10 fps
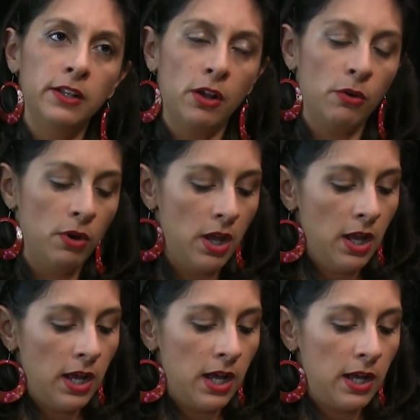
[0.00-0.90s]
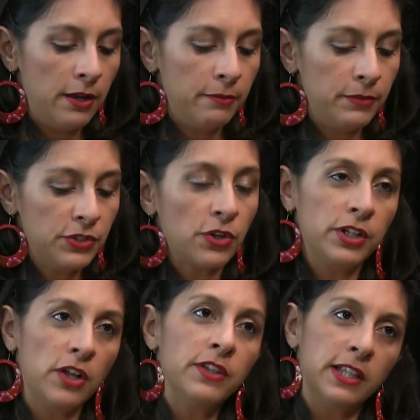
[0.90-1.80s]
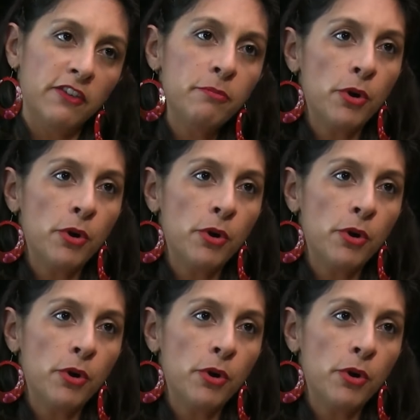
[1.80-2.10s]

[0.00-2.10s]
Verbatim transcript: you know, um, starting on the left